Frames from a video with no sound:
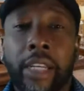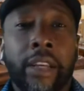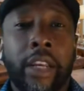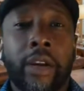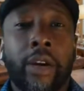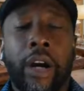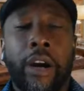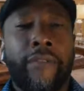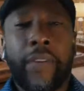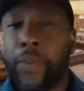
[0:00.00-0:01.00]

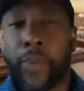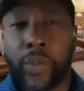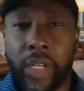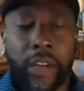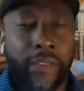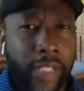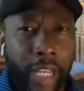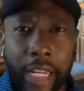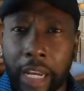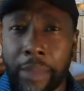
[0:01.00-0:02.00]
50% of his
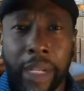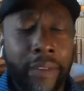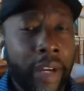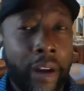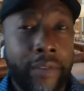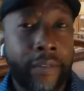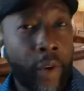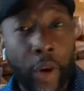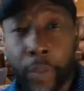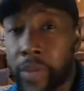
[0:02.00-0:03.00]
income, living off of
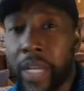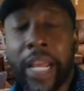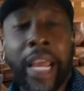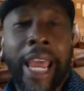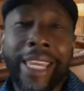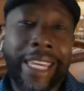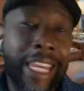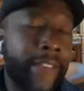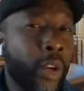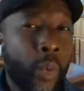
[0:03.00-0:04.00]
40% and
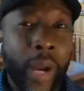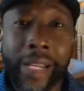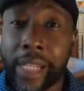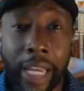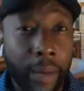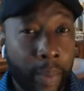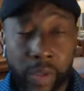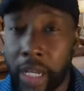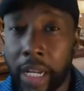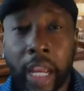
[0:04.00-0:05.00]
giving away 10%.